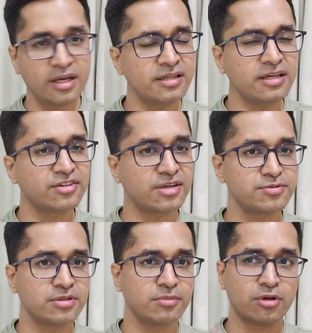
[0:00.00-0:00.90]
In the
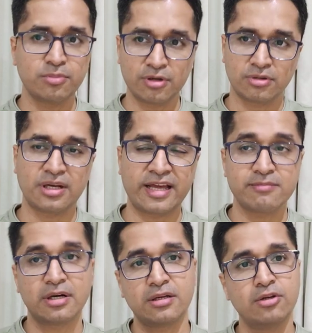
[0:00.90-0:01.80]
description below the
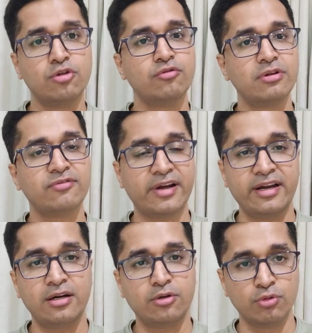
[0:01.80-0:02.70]
like button, you will
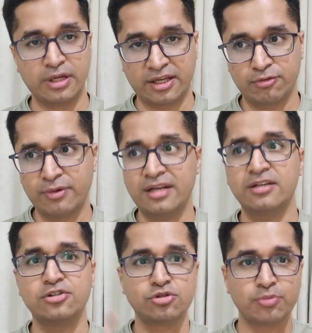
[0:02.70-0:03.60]
find two links.
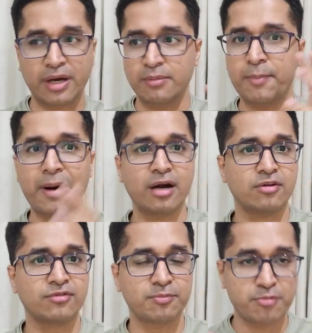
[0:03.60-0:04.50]
One is to become a
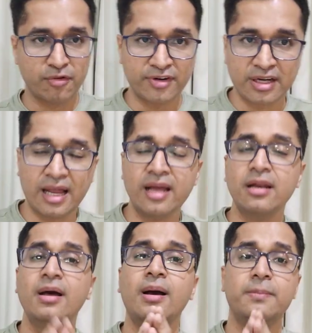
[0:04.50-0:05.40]
part of the Profit
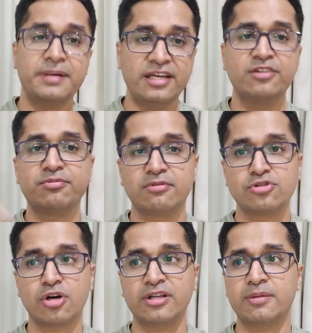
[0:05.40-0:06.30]
Clan. Please
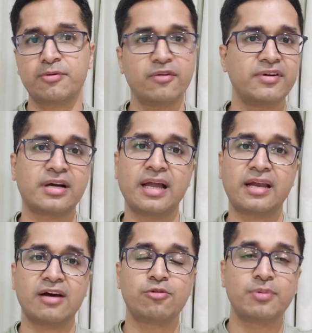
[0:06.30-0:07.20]
join the Profit
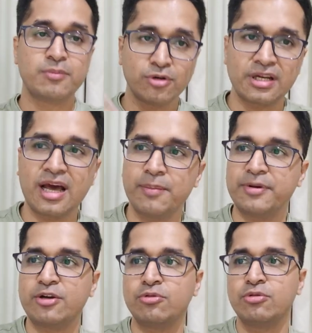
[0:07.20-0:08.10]
Clan. I would be more than
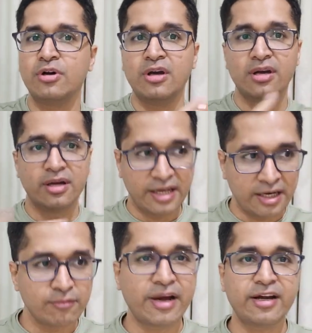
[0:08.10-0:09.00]
happy to
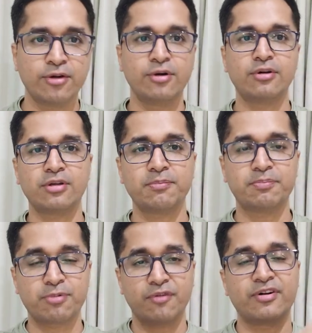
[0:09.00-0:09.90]
invite you into the
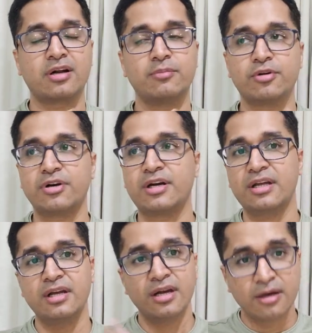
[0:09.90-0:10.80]
Profit
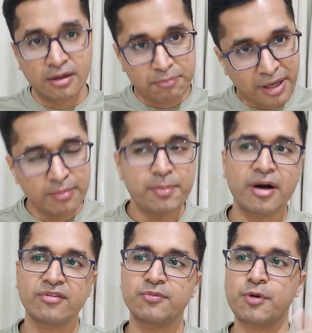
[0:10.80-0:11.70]
community. Become a
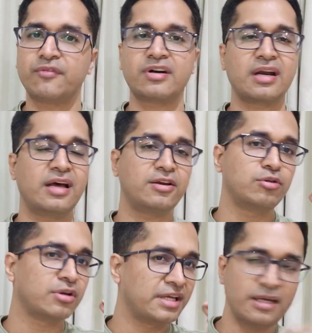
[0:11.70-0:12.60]
part of the Profit Clan.
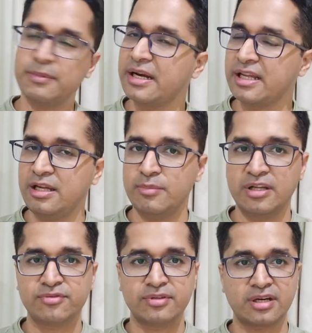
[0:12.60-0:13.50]
You'll keep getting
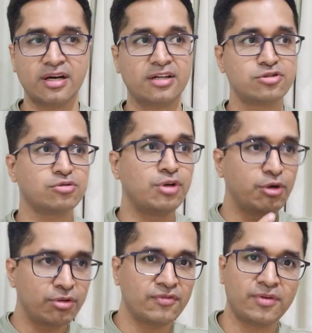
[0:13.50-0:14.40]
emails with regards to
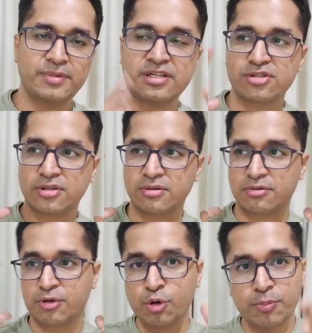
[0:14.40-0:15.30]
new
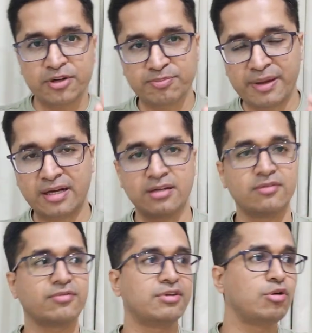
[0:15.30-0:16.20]
information, new
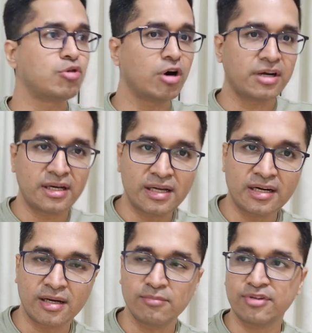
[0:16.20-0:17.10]
perspectives, new content
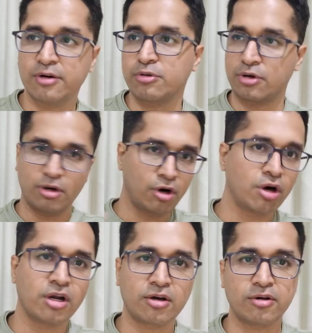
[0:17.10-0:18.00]
that comes out
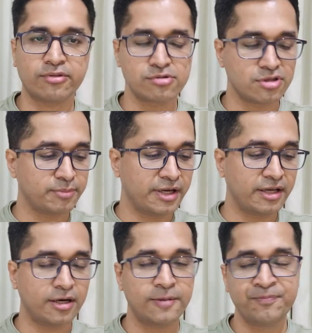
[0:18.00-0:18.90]
all across social
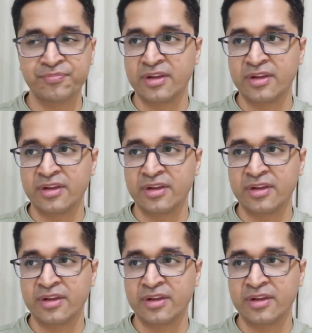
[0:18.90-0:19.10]
media.